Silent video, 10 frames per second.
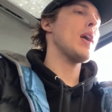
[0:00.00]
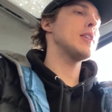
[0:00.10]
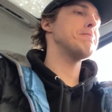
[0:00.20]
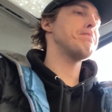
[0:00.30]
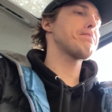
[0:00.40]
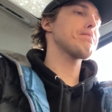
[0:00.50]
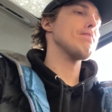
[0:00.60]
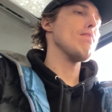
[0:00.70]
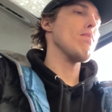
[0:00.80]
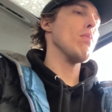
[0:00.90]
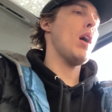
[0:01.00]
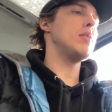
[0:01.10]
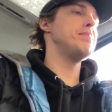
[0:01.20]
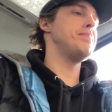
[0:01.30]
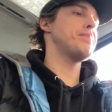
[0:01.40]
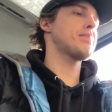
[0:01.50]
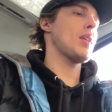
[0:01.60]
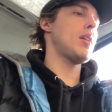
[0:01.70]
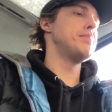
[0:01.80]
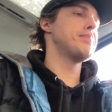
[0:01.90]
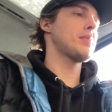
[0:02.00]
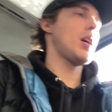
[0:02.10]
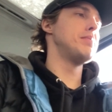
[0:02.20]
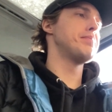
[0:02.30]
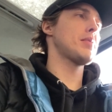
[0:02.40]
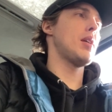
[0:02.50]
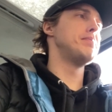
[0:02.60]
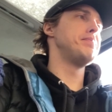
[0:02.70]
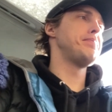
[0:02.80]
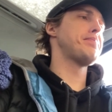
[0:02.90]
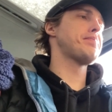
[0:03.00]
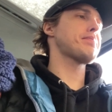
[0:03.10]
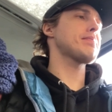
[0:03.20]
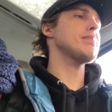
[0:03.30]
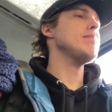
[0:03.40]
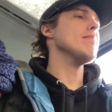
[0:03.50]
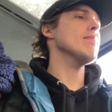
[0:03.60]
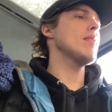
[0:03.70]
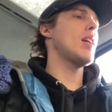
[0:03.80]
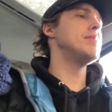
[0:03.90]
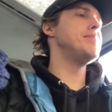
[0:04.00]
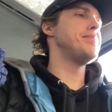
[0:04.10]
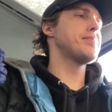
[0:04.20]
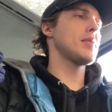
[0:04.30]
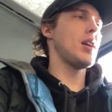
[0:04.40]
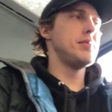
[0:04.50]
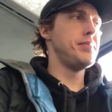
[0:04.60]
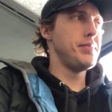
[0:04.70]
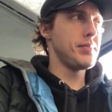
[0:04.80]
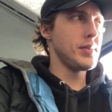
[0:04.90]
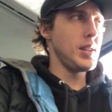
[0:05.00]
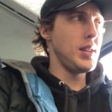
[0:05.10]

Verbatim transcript: You want to drink it too? You want to drink it over here? Okay, careful, careful. Here, let me hold this.